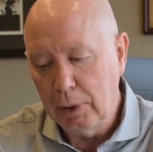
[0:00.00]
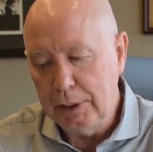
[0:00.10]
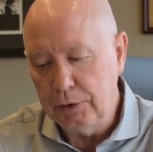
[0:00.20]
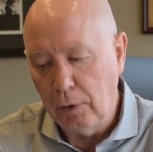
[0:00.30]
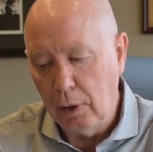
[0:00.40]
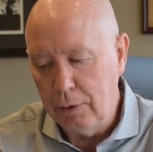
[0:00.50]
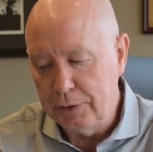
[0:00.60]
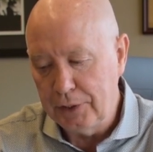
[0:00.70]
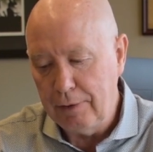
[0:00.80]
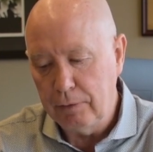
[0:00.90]
please follow
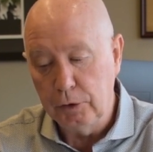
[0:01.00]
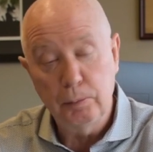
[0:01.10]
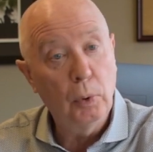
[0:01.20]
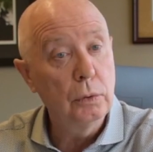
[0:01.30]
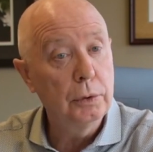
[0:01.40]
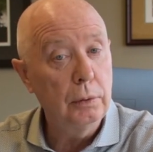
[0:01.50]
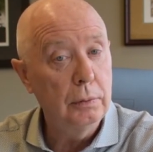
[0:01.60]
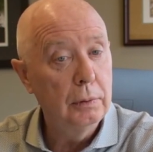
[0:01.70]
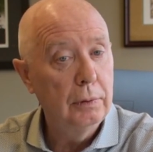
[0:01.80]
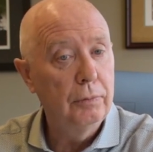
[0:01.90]
the safe disposal
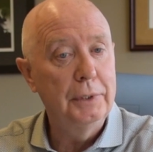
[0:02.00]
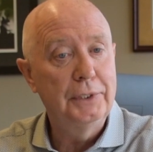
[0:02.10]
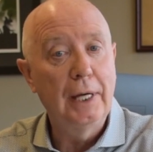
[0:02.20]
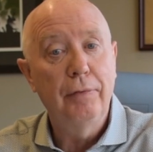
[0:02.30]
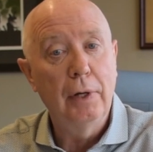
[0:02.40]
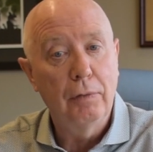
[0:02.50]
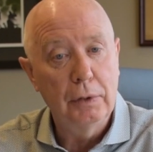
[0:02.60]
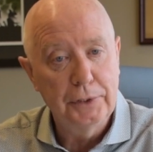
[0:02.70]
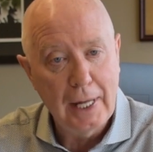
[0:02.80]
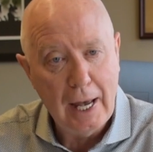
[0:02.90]
for the safety of
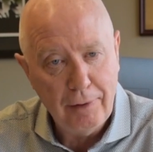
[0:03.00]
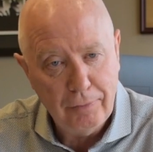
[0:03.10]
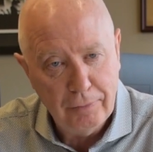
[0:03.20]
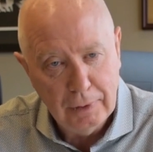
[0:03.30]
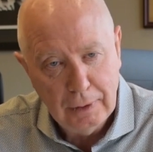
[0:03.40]
our staff.